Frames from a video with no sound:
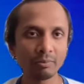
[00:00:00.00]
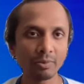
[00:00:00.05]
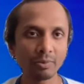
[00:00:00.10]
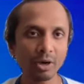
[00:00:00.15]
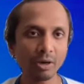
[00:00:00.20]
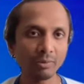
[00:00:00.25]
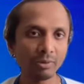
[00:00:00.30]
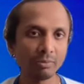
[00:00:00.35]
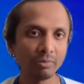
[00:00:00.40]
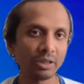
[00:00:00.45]

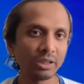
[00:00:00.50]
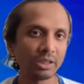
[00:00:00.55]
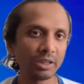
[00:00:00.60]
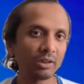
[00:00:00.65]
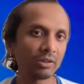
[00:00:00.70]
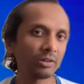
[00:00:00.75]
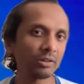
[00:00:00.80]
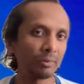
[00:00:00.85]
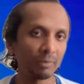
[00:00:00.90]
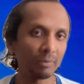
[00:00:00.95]

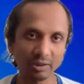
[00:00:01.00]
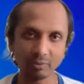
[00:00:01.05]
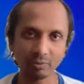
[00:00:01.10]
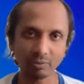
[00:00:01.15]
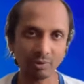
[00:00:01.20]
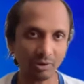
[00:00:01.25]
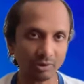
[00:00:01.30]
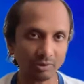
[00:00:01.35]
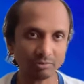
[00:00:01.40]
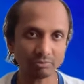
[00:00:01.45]
probably they might
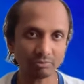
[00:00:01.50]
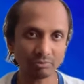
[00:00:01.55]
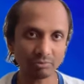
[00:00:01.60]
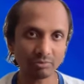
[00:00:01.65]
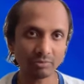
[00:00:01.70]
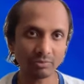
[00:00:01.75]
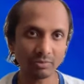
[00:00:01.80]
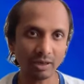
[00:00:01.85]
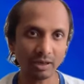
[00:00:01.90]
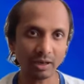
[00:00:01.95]
work,
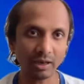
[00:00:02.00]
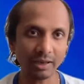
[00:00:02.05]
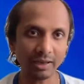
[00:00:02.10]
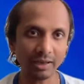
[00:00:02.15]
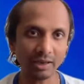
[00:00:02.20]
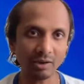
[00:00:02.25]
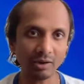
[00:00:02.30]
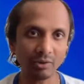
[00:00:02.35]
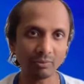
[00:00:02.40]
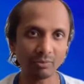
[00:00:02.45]

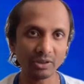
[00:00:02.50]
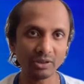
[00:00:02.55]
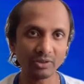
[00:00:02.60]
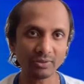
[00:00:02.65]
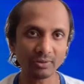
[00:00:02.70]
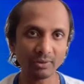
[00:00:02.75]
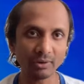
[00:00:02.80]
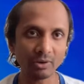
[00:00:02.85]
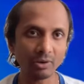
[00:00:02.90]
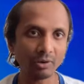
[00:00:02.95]
like how we
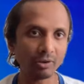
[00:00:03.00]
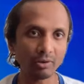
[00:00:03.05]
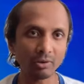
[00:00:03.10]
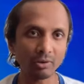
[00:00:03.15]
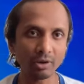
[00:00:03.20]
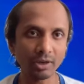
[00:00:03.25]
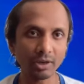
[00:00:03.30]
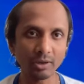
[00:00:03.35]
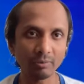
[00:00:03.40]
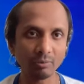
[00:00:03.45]
saw
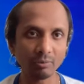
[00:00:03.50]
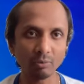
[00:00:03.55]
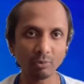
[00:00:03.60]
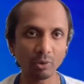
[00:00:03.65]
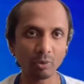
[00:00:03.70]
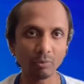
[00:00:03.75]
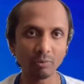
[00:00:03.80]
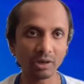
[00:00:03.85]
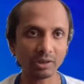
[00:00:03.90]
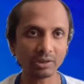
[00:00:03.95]
in
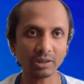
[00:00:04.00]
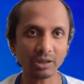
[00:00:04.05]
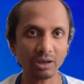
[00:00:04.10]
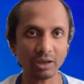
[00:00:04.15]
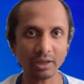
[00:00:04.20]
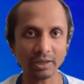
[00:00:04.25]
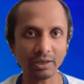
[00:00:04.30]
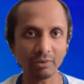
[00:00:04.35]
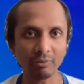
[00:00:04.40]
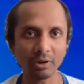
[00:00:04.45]
bull market,
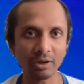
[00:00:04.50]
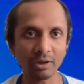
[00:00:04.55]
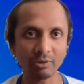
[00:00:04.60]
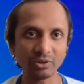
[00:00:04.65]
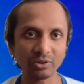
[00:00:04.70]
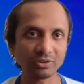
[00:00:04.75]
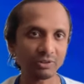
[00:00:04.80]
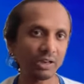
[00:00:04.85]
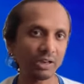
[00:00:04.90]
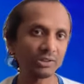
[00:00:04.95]
like even
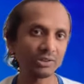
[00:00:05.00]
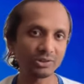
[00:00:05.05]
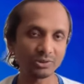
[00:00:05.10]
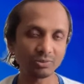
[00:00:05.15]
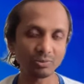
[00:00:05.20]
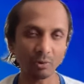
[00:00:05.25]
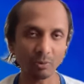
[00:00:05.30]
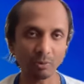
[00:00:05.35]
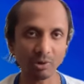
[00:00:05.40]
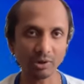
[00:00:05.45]
our
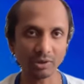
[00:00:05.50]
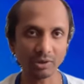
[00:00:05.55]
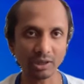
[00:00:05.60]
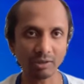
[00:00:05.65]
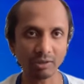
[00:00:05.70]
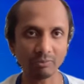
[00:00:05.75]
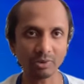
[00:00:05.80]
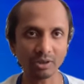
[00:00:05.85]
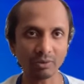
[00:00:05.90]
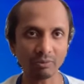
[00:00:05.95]
studies were
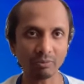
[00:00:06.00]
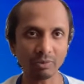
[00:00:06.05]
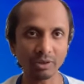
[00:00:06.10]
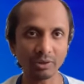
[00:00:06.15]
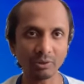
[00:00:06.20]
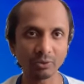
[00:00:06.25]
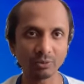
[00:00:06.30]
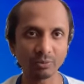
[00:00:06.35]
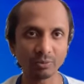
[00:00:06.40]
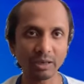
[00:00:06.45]
working. But when
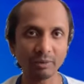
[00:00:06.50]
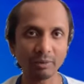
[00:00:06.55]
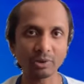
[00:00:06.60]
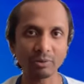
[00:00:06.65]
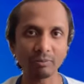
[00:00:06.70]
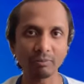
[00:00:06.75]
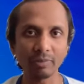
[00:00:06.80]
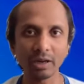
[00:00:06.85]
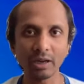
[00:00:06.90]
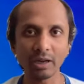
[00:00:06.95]
you speak about
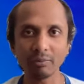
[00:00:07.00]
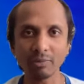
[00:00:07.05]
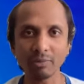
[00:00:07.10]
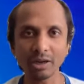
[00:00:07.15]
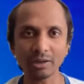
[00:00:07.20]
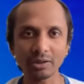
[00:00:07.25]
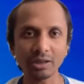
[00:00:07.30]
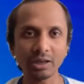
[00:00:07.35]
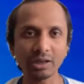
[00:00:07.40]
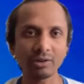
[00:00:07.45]
the bear
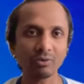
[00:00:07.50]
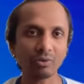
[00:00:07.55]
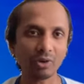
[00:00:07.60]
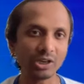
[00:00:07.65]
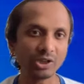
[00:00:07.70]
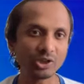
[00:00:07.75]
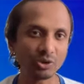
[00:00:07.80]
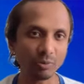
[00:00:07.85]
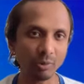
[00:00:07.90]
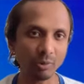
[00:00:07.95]
market,
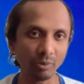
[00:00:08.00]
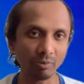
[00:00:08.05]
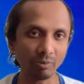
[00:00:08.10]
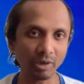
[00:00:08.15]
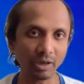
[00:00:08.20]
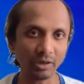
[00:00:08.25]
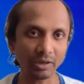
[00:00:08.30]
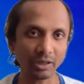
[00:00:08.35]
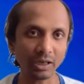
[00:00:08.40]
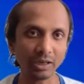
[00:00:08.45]
range bound
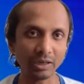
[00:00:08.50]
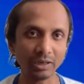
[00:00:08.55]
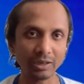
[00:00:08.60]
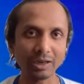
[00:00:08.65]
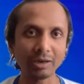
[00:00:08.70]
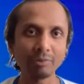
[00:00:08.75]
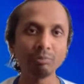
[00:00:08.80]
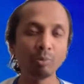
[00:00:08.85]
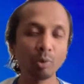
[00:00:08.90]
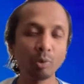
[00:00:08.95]
market,
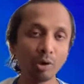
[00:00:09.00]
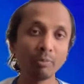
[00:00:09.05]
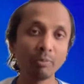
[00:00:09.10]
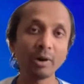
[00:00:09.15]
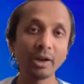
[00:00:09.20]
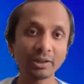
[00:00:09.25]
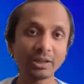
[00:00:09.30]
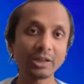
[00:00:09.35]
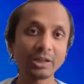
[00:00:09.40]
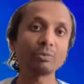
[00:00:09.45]
and bull
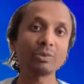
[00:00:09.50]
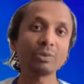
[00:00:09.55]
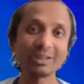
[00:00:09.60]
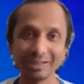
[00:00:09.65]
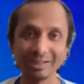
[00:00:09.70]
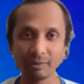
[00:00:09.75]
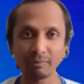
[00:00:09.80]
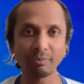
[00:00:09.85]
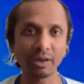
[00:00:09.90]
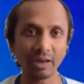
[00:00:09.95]
market
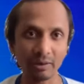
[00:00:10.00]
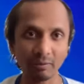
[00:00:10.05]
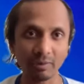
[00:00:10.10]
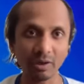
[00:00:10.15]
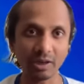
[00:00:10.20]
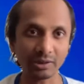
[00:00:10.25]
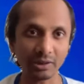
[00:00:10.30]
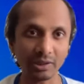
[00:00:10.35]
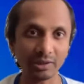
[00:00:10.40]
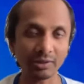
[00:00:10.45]
within a bear
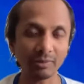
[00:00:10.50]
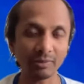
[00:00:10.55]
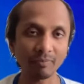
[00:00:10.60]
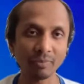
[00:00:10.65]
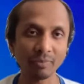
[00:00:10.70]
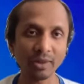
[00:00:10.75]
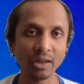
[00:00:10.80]
market,